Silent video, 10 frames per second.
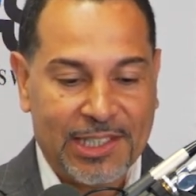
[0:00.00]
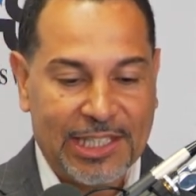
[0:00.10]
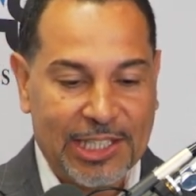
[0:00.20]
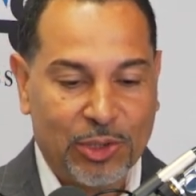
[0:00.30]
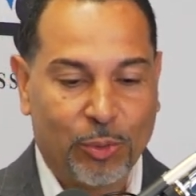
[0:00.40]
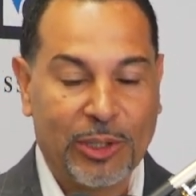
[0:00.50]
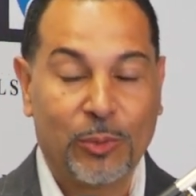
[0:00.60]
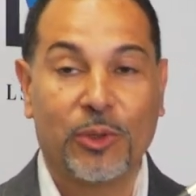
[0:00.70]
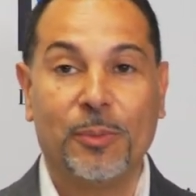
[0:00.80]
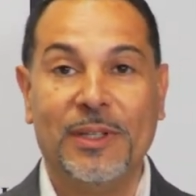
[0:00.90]
In the ring
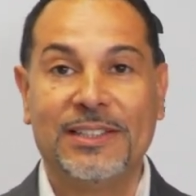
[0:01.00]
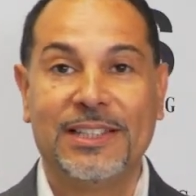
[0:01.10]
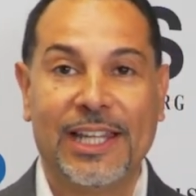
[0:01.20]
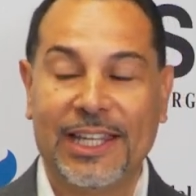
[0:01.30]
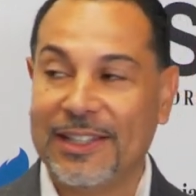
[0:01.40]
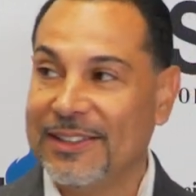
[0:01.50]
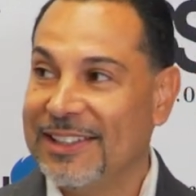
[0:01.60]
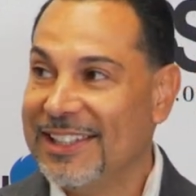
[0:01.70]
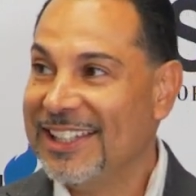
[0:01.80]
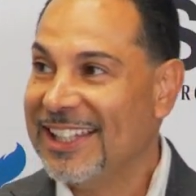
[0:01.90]
with me today
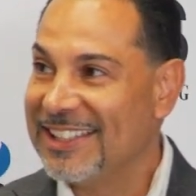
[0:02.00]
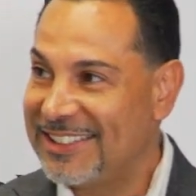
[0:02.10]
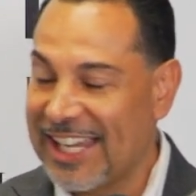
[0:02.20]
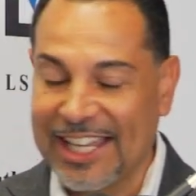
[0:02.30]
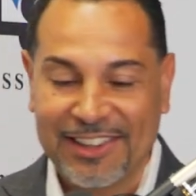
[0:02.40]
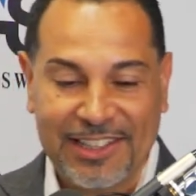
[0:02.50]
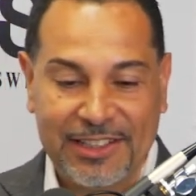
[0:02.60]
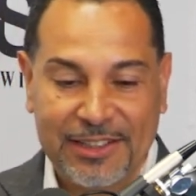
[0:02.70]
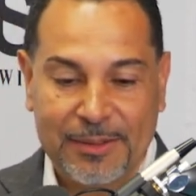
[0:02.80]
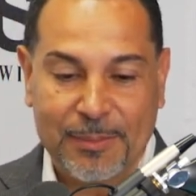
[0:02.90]
is
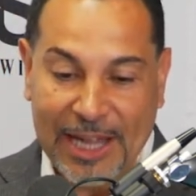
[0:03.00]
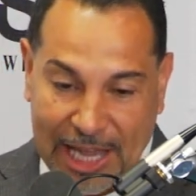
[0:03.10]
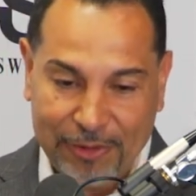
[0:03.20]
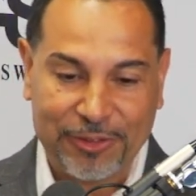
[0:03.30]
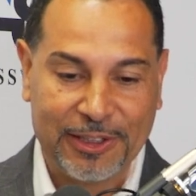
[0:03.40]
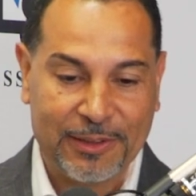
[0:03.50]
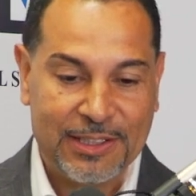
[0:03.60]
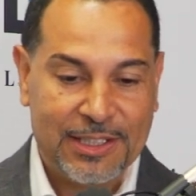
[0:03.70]
Kathy Mahaffey,